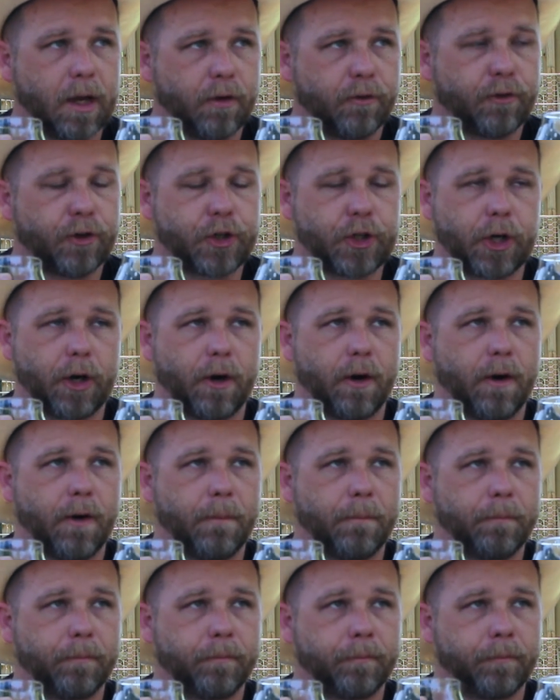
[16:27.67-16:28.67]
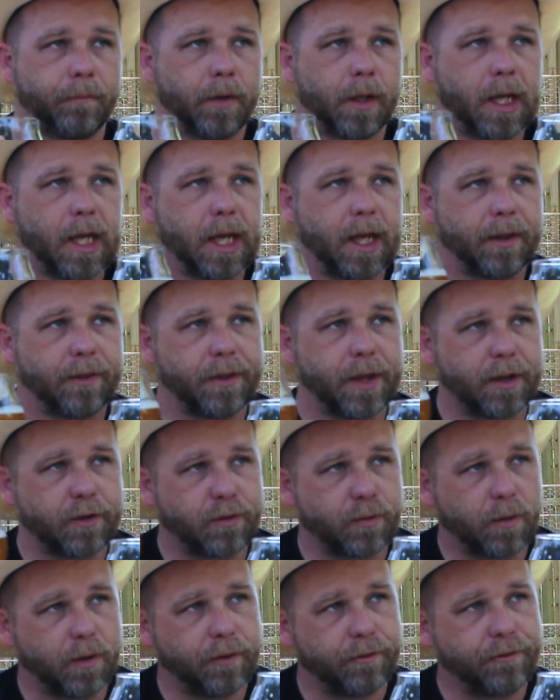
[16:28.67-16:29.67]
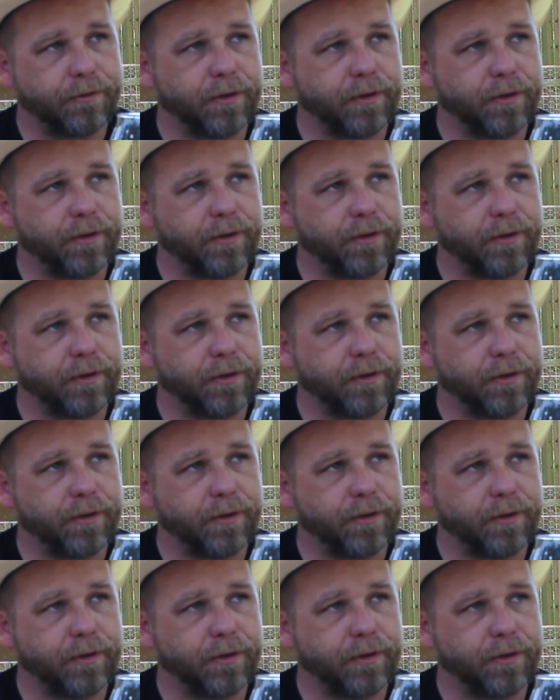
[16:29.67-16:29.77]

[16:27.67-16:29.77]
For sure. This one